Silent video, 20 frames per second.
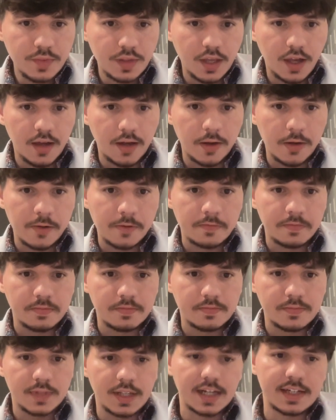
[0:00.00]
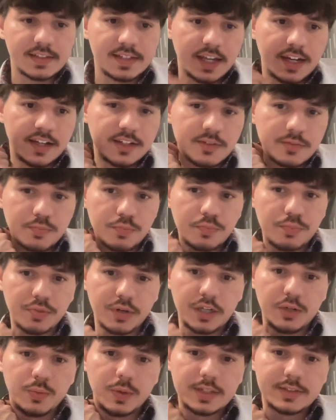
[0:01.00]
Like I said, it's
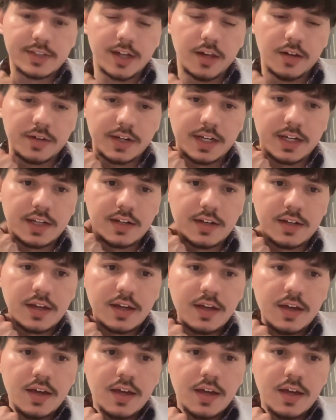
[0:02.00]
pretty well tolerated.